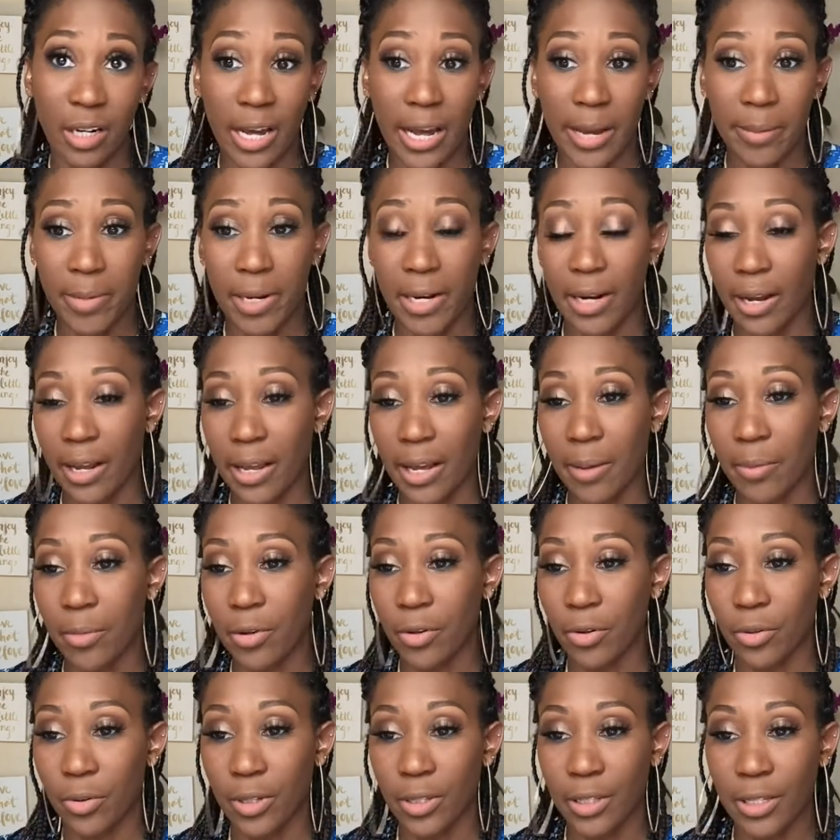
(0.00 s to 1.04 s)
I mean, I am an
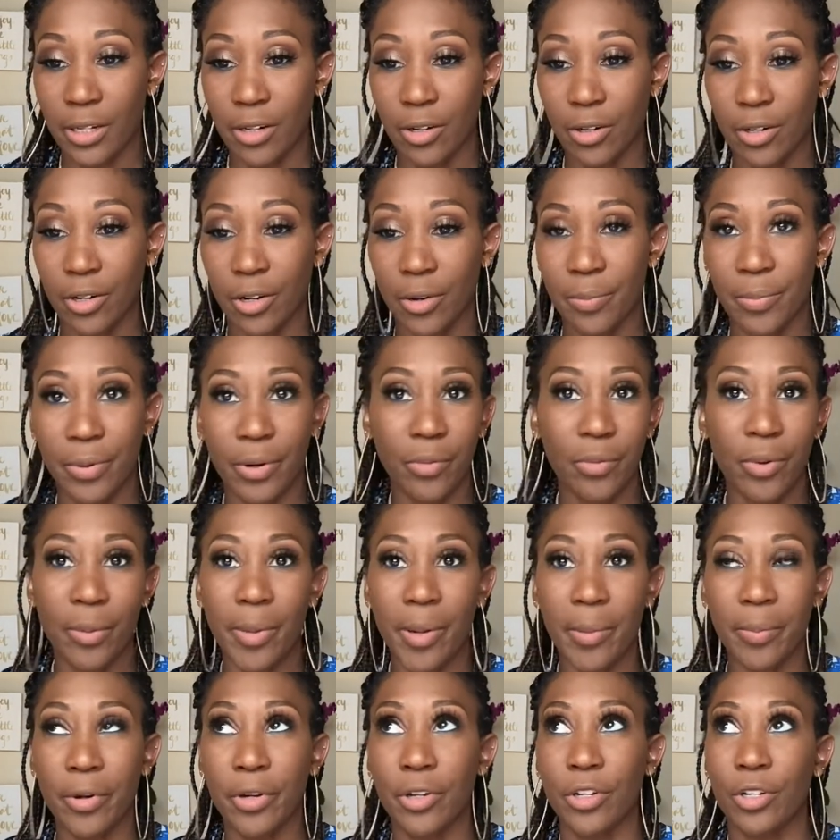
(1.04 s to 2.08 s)
oily girl, but
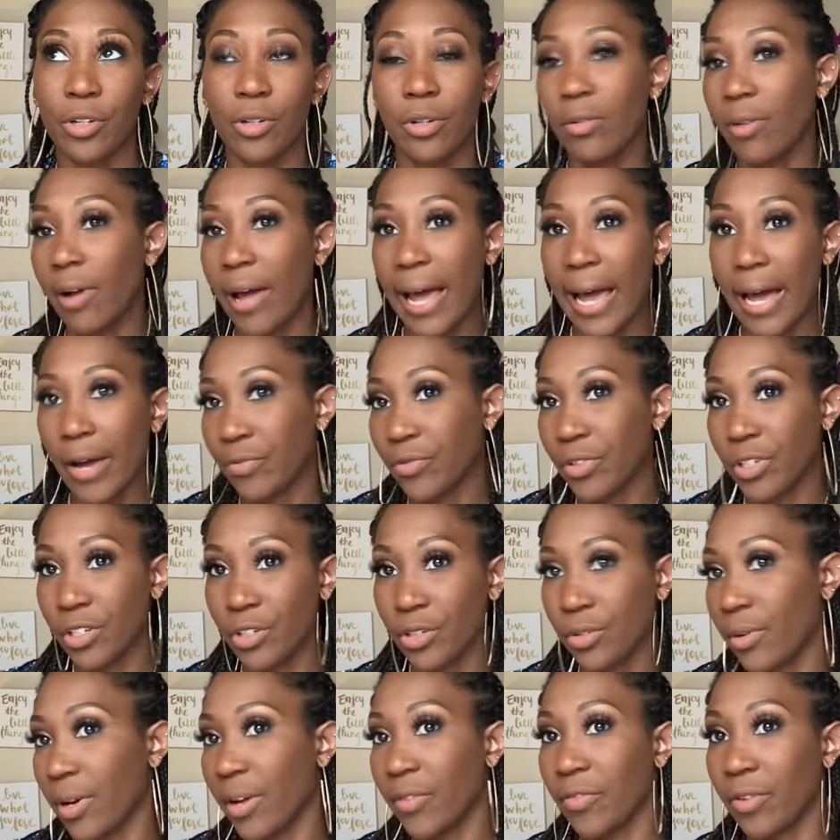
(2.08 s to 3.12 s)
remember, you don't have to
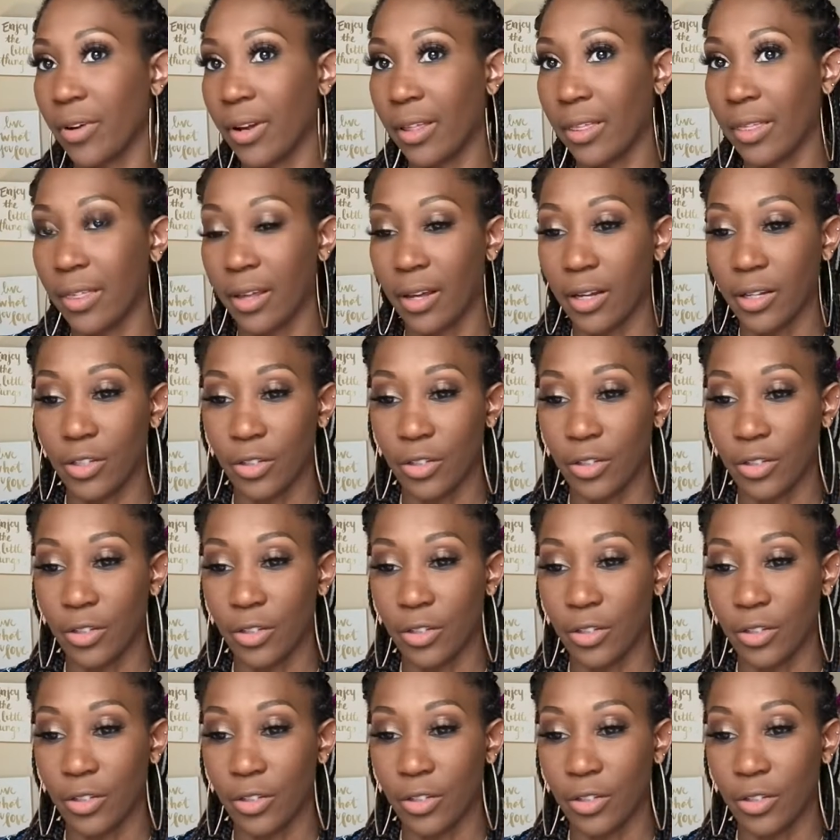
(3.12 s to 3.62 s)
do everything.